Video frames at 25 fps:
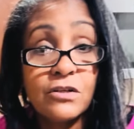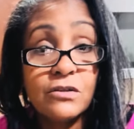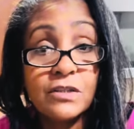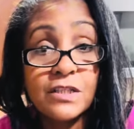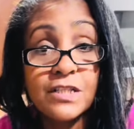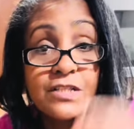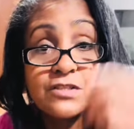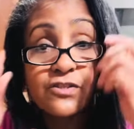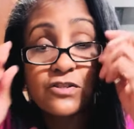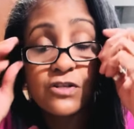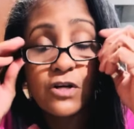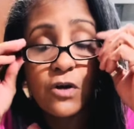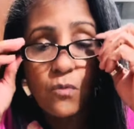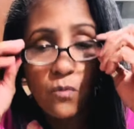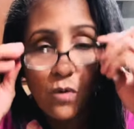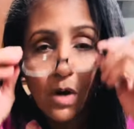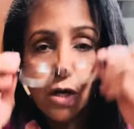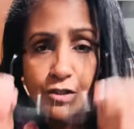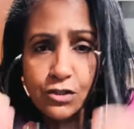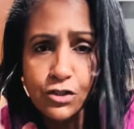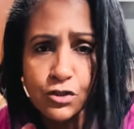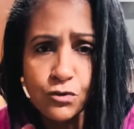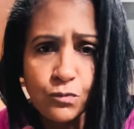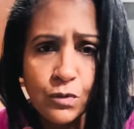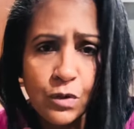Let's start
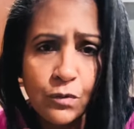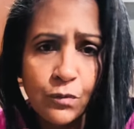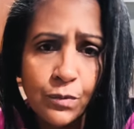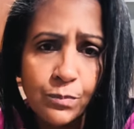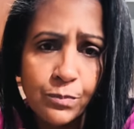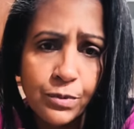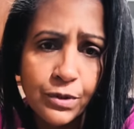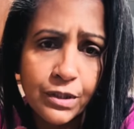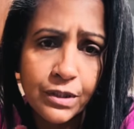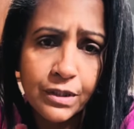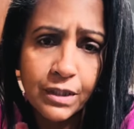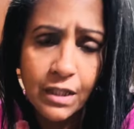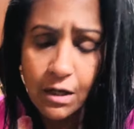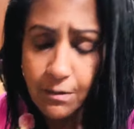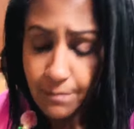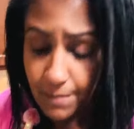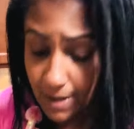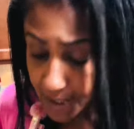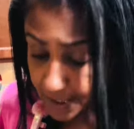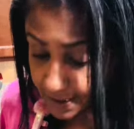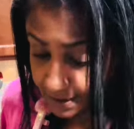watching what we put in our